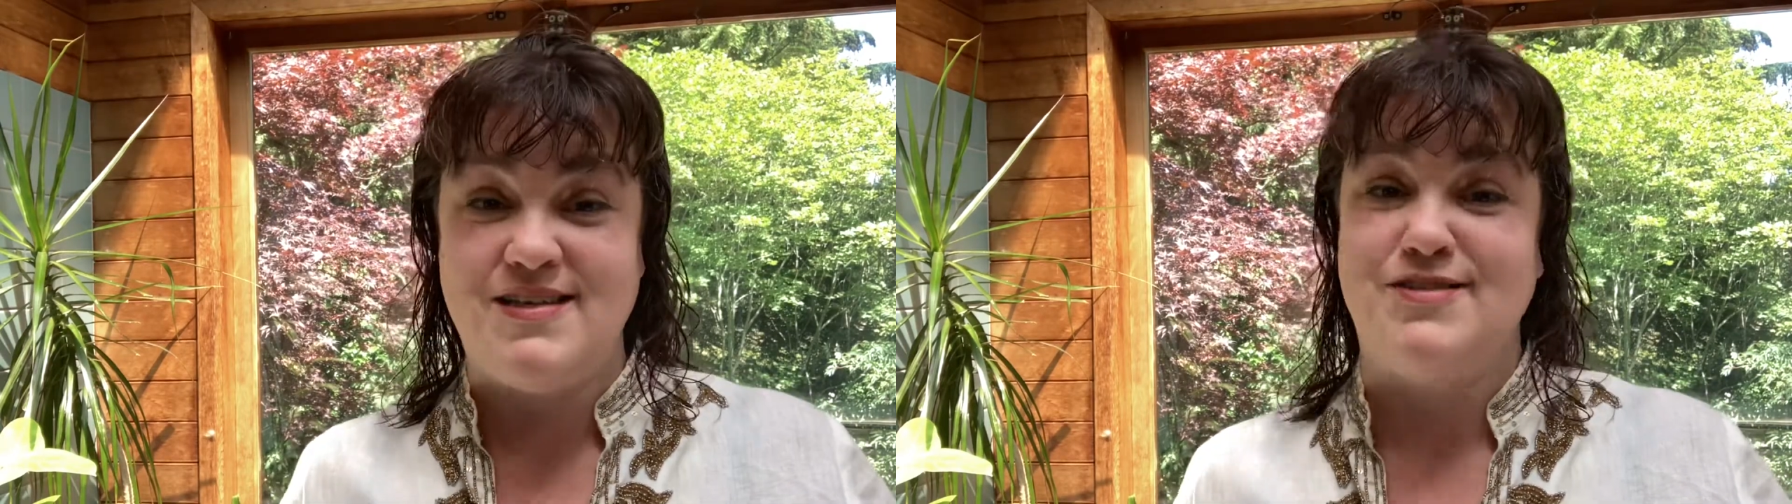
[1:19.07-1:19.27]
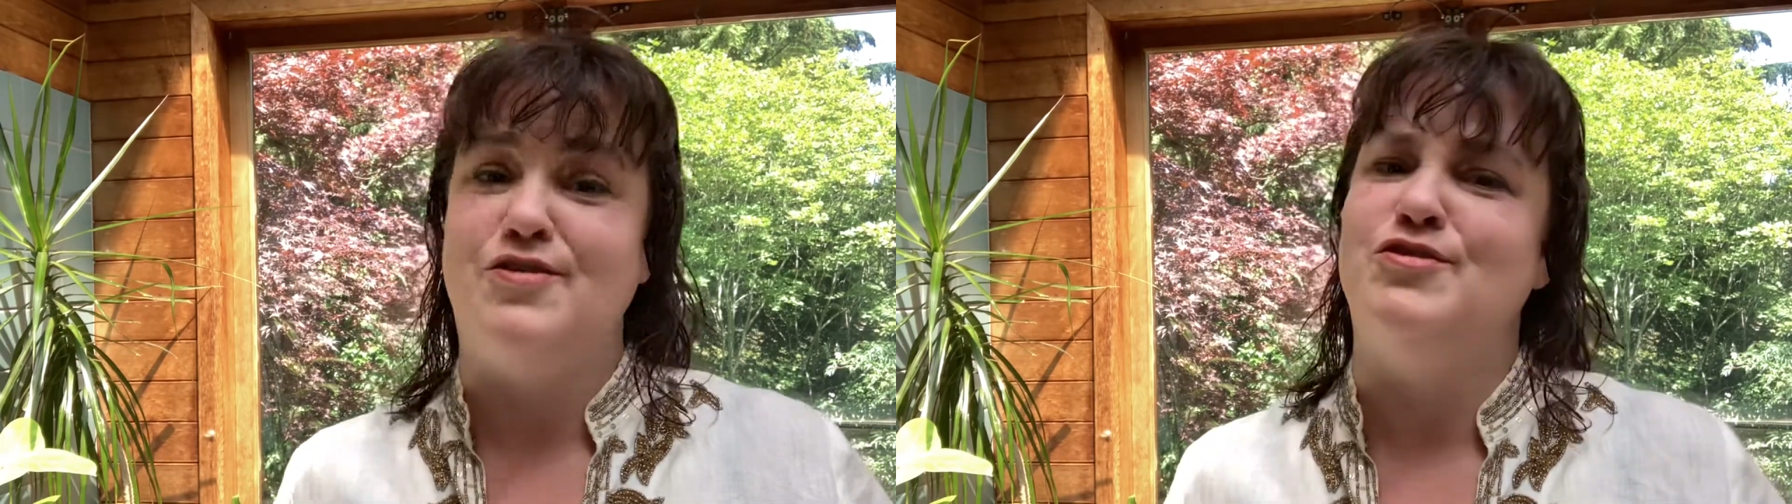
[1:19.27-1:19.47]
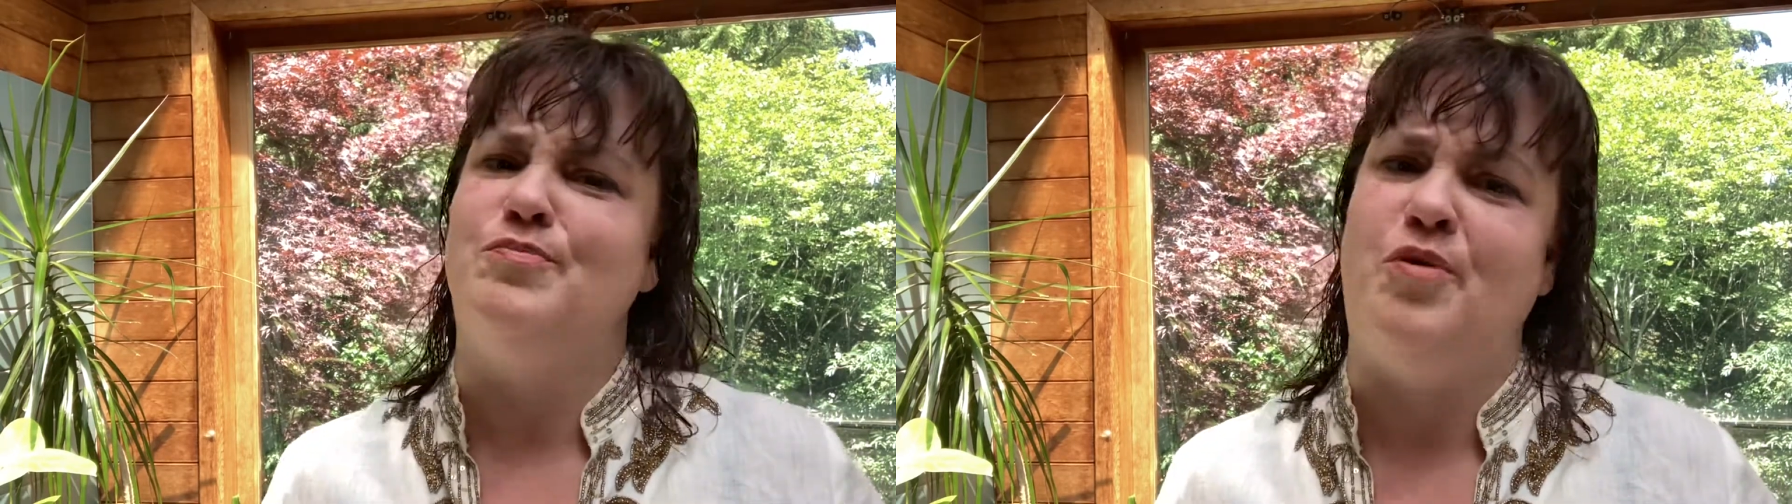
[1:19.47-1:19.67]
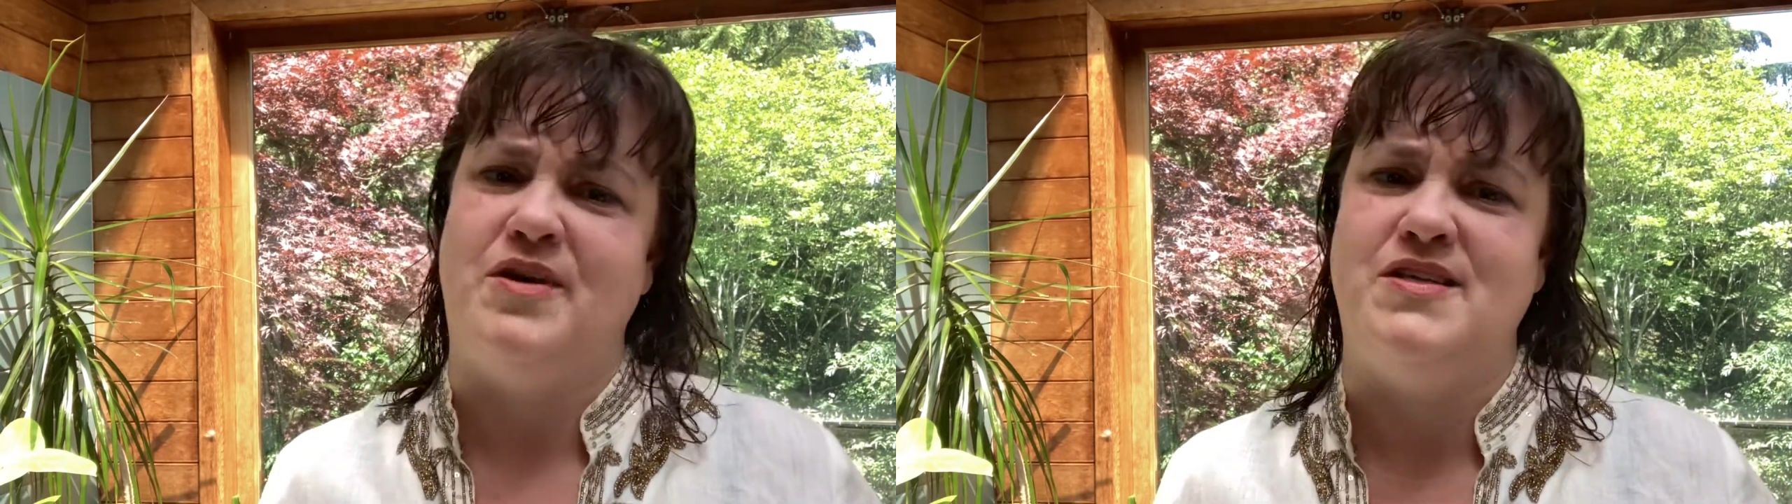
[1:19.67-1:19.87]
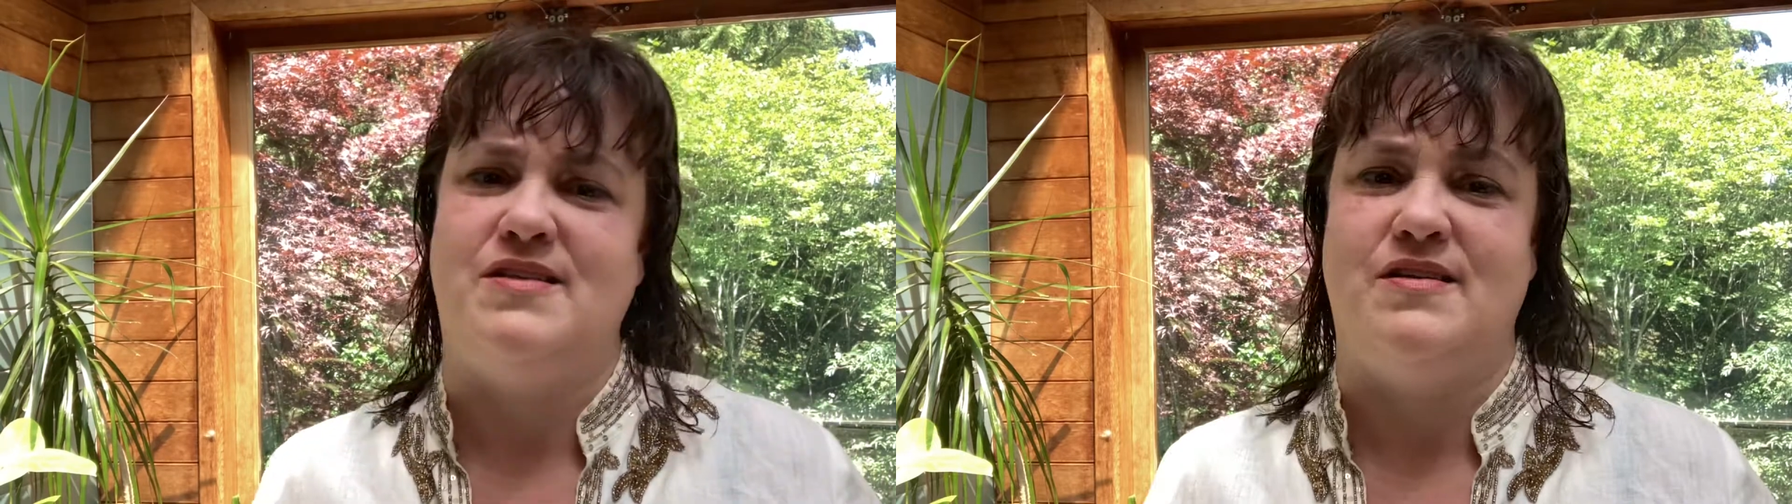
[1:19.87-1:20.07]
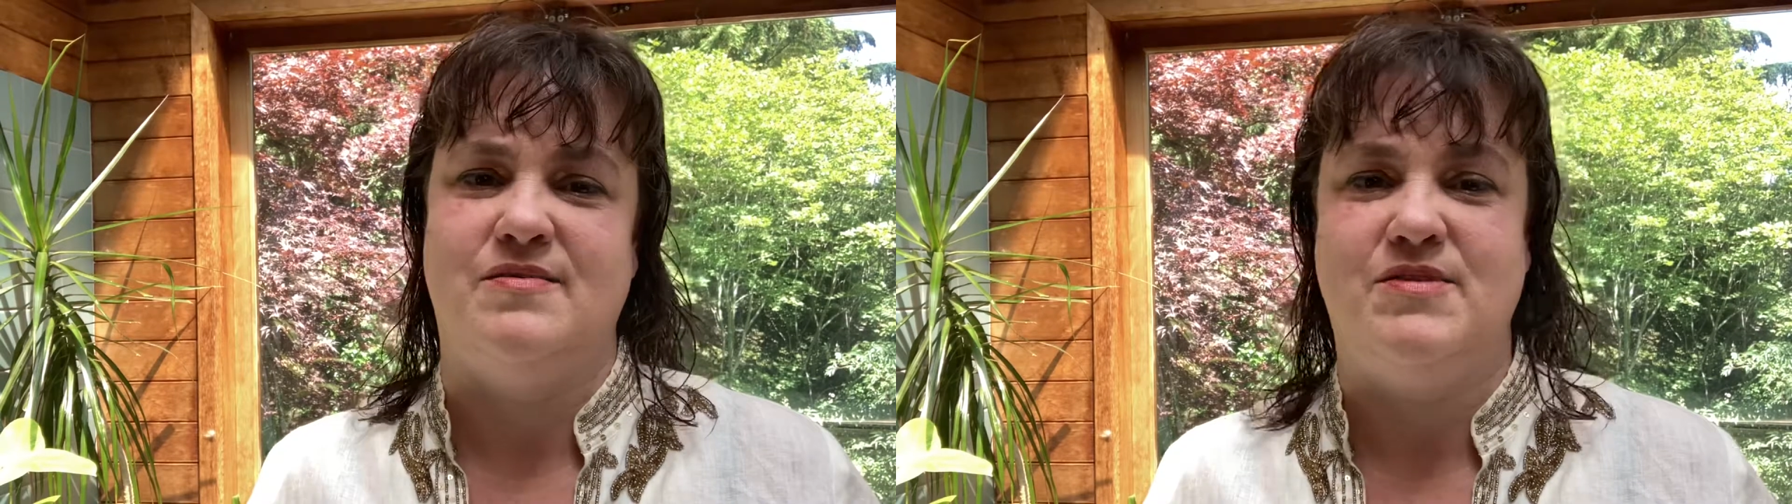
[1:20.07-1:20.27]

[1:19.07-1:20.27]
it's also poisonous,